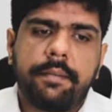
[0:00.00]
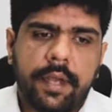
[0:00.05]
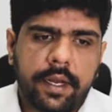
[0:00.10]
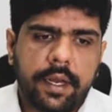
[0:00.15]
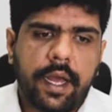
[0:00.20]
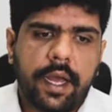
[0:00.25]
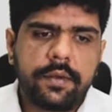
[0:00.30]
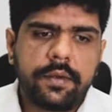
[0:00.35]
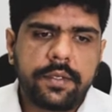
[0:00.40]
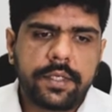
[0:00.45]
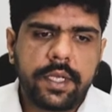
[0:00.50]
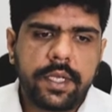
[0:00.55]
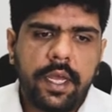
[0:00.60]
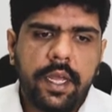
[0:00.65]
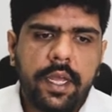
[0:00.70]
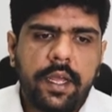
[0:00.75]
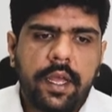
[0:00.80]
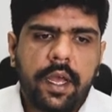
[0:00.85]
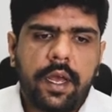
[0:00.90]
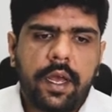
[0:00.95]
in house.
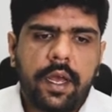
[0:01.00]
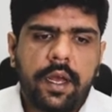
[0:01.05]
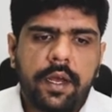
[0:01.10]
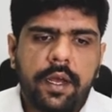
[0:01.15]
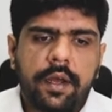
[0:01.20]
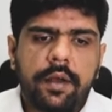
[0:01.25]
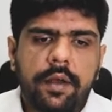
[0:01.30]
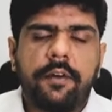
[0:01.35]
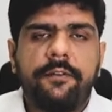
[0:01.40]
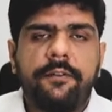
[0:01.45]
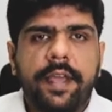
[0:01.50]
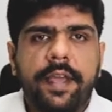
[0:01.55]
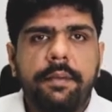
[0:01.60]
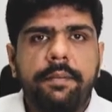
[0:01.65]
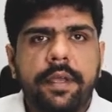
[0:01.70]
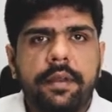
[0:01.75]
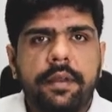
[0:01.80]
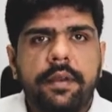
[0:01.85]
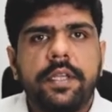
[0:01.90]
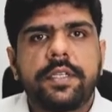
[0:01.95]
Uh, a very
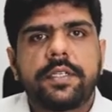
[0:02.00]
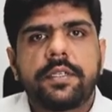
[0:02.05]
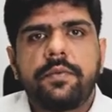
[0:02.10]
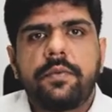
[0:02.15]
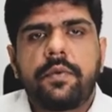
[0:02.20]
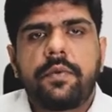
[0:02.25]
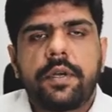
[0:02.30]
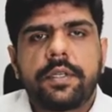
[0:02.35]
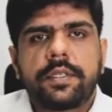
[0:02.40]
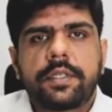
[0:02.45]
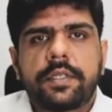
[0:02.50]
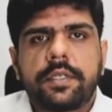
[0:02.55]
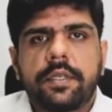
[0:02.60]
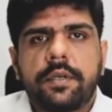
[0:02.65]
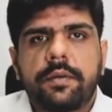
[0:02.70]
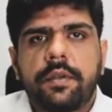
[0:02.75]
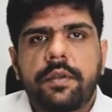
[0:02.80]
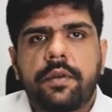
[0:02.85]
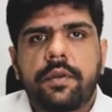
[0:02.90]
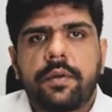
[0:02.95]
big reason was
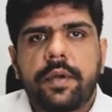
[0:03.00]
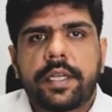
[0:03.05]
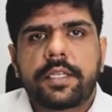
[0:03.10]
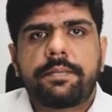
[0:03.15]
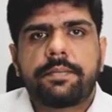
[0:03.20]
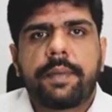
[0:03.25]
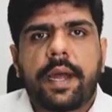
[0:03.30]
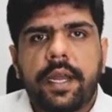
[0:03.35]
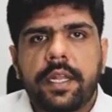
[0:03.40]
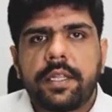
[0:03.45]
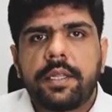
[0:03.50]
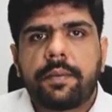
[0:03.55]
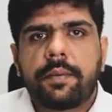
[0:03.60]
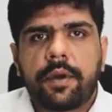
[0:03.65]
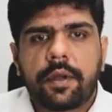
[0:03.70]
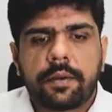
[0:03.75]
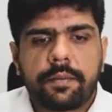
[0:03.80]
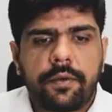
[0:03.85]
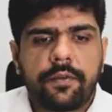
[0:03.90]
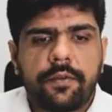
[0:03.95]
you know expanding the
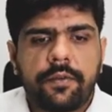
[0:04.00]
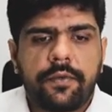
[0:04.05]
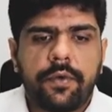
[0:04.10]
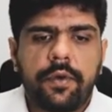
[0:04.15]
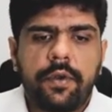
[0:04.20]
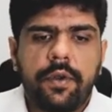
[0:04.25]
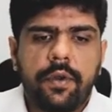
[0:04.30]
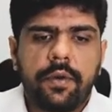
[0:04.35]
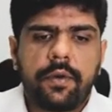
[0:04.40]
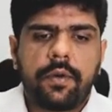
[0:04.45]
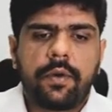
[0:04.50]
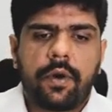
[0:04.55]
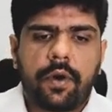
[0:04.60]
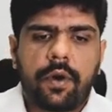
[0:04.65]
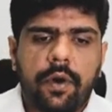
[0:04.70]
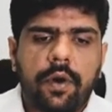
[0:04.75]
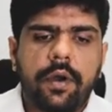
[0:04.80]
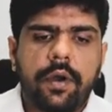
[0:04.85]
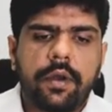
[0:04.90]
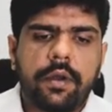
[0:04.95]
product portfolio
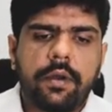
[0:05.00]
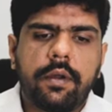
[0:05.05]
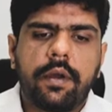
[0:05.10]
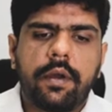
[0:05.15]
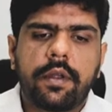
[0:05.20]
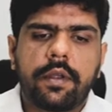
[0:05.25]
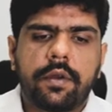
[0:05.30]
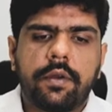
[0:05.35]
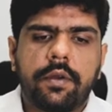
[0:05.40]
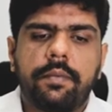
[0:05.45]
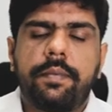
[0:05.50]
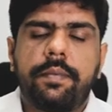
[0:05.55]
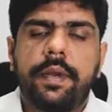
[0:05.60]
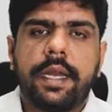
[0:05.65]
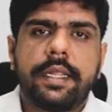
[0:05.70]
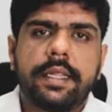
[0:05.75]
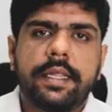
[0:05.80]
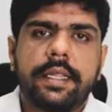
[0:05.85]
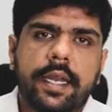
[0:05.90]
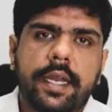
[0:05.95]
or you know
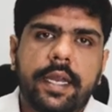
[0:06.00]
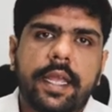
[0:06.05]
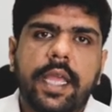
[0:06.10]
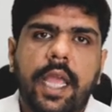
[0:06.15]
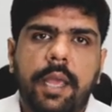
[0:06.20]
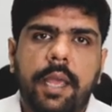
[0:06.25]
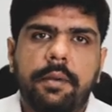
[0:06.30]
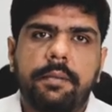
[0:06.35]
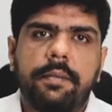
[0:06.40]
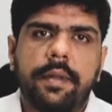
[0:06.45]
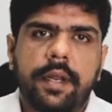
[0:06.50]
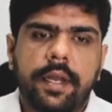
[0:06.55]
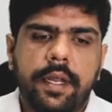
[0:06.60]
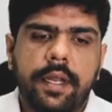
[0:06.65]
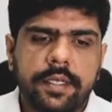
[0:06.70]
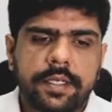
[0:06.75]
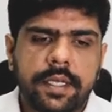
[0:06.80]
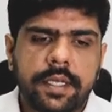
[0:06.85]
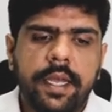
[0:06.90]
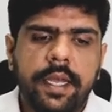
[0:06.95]
building the tech
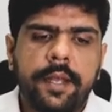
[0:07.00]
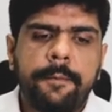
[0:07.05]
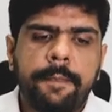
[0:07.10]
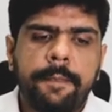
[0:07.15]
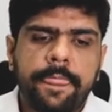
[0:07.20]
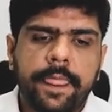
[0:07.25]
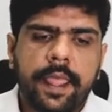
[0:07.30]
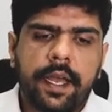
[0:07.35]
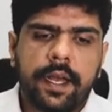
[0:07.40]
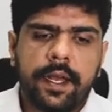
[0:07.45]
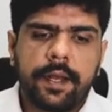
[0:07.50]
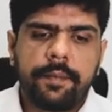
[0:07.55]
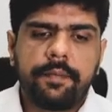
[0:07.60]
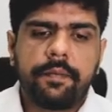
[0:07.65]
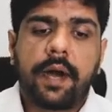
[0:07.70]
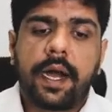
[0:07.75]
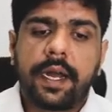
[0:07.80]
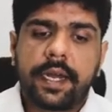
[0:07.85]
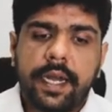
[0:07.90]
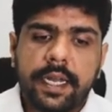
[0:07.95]
capabilities. Um,
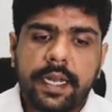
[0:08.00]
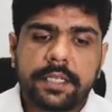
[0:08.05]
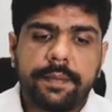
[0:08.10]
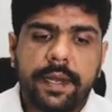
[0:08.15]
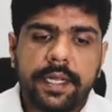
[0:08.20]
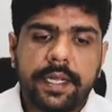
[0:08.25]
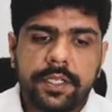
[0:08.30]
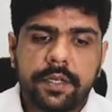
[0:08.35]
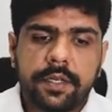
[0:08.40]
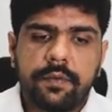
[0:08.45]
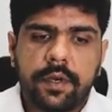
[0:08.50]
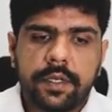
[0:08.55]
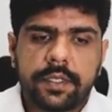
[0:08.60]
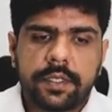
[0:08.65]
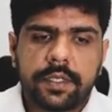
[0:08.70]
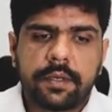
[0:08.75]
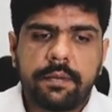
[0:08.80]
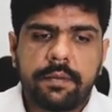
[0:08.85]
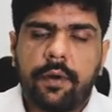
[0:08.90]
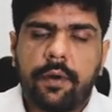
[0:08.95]
market expansion
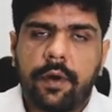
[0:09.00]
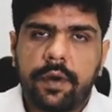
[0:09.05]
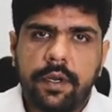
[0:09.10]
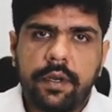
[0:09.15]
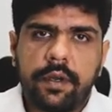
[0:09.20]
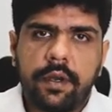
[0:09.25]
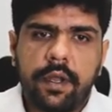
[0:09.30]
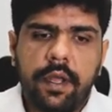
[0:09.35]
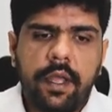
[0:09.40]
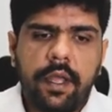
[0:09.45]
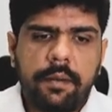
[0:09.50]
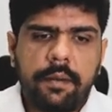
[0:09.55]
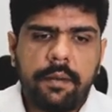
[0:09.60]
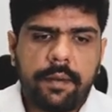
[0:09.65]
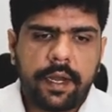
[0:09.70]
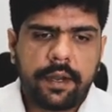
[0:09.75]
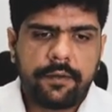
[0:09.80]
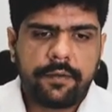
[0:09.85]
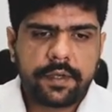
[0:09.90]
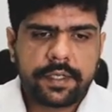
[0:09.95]
was important,
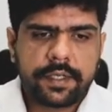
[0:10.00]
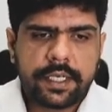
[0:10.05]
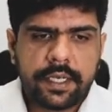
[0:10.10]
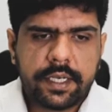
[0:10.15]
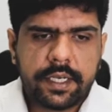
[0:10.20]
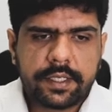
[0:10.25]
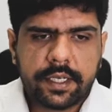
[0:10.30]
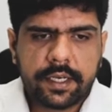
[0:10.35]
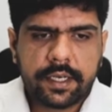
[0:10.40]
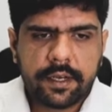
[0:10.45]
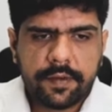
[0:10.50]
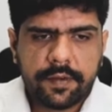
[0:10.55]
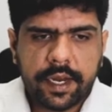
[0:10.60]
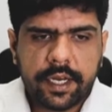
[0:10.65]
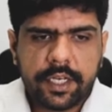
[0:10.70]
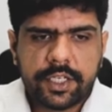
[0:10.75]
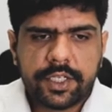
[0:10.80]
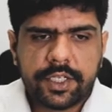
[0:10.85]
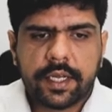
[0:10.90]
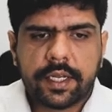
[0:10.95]
but if you see a
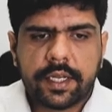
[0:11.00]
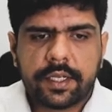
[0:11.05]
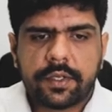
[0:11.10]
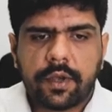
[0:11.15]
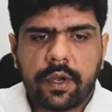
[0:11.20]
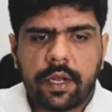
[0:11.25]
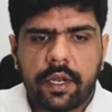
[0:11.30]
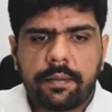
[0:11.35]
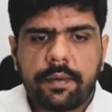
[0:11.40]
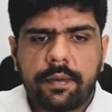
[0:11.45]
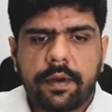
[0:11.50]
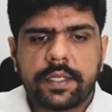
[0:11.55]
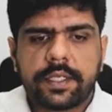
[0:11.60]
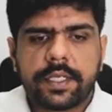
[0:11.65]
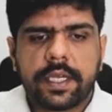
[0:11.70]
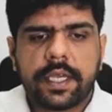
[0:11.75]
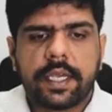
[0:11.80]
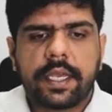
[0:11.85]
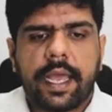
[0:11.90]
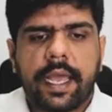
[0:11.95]
significant chunk is all about
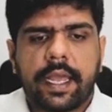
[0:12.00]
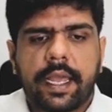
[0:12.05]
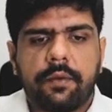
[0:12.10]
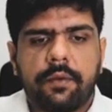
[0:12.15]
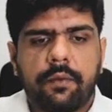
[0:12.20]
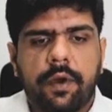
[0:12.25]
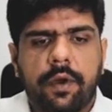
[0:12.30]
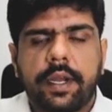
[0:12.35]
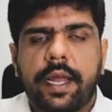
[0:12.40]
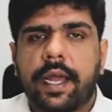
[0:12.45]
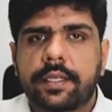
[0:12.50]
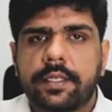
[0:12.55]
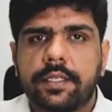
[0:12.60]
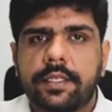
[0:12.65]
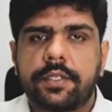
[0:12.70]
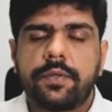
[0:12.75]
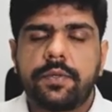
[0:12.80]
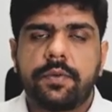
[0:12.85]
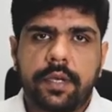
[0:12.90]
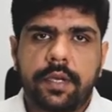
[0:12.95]
saying I want access
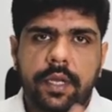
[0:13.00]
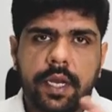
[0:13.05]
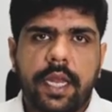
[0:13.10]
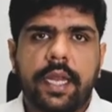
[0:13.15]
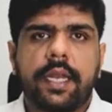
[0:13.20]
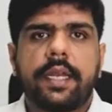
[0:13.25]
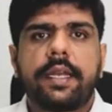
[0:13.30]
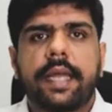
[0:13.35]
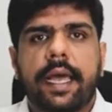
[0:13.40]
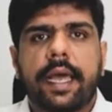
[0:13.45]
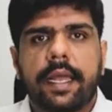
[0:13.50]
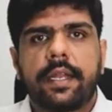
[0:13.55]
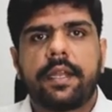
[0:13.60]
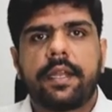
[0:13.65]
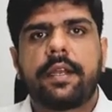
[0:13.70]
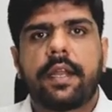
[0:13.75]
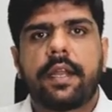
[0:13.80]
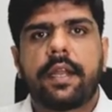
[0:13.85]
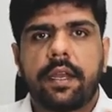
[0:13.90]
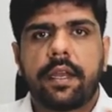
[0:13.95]
to great
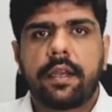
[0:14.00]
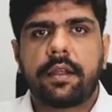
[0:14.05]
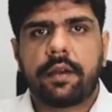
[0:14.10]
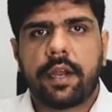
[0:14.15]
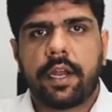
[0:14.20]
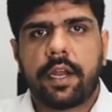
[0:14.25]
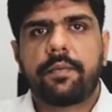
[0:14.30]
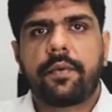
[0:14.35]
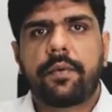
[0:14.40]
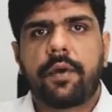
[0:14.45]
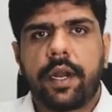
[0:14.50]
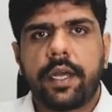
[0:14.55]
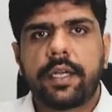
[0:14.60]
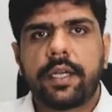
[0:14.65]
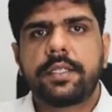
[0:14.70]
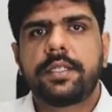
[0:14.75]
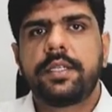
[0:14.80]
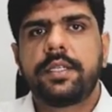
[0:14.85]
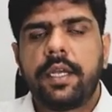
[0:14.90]
talent and great products,